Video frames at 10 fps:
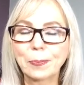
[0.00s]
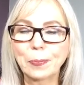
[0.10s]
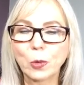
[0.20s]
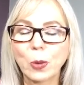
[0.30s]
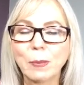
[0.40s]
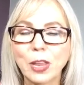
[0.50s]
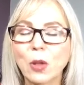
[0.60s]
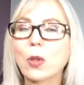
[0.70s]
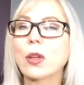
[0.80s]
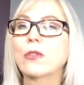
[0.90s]
wait a minute,
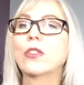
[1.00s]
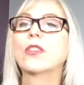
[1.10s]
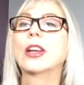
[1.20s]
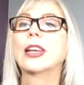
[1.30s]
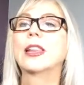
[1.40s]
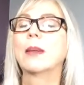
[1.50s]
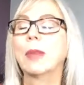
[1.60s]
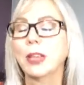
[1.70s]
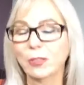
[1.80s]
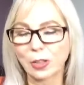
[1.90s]
hold on for a second,
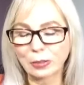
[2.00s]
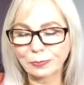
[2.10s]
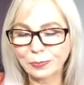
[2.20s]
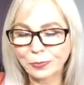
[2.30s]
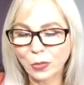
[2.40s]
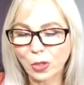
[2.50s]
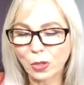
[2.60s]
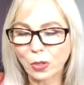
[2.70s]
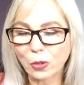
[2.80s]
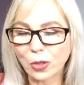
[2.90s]
Amanda.
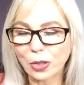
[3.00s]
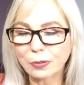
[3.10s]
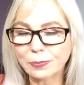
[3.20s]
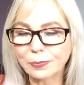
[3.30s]
Hold on.